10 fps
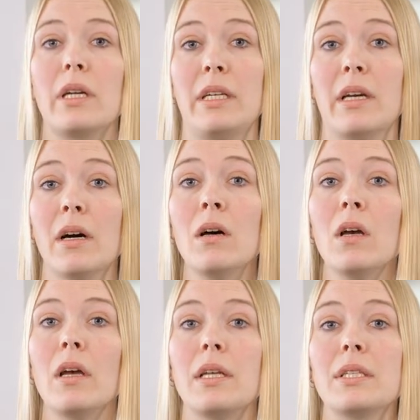idea
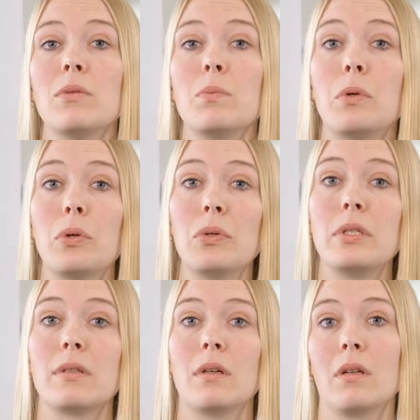is to
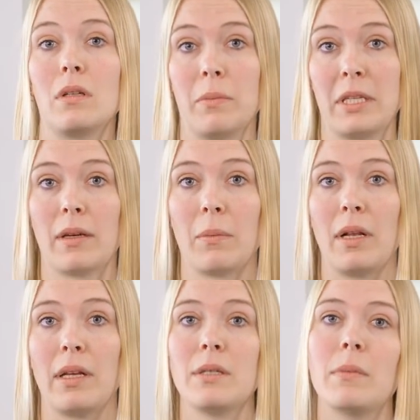boost the
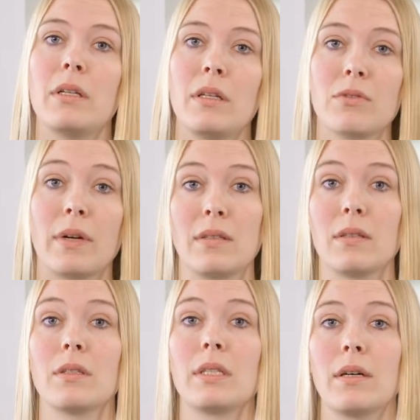metabolism in these
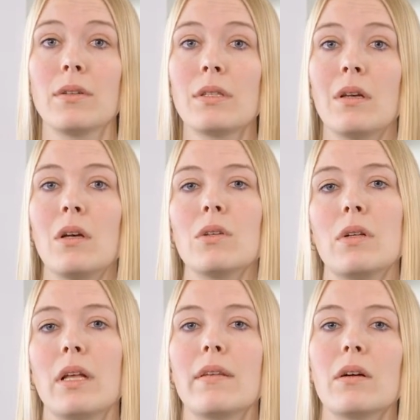retinal cells so
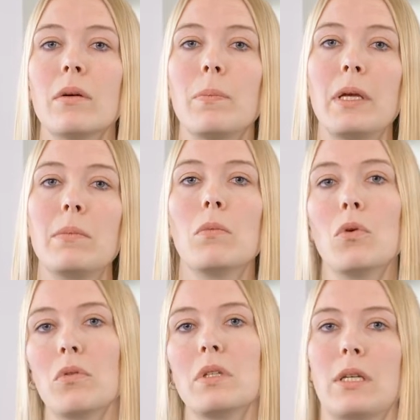that they're a bit
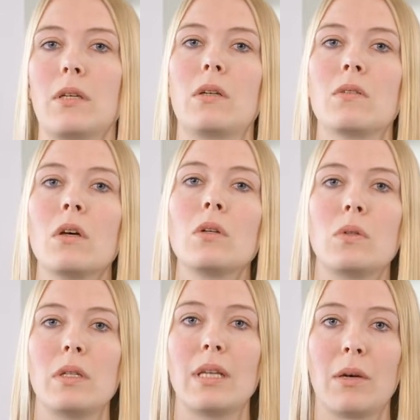more resilient to
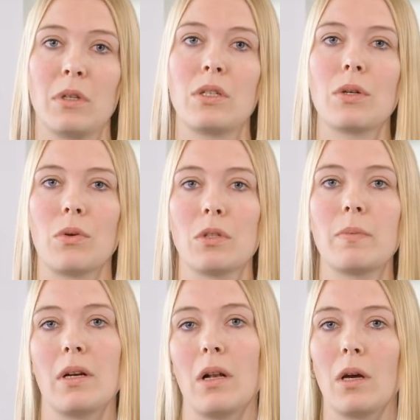the damage caused
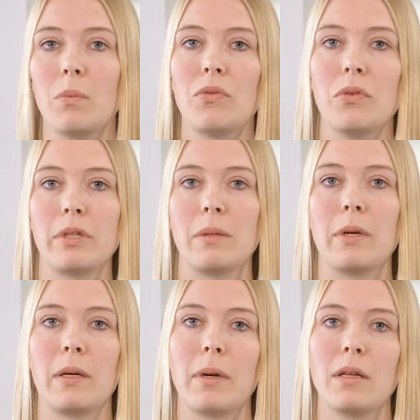by the lipofuscin
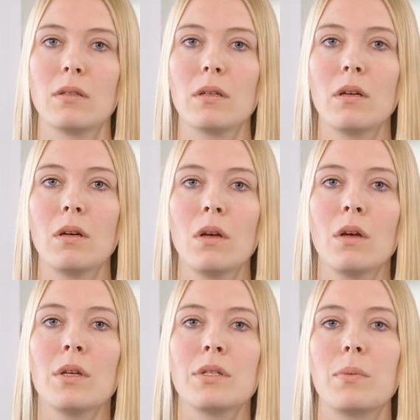pigment.
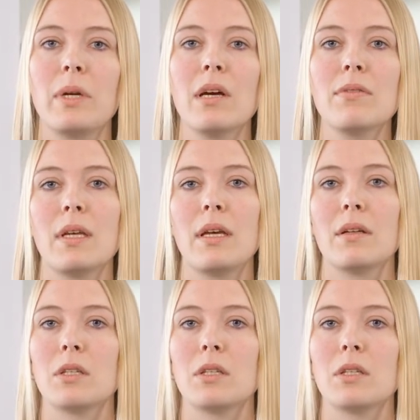So we have taken a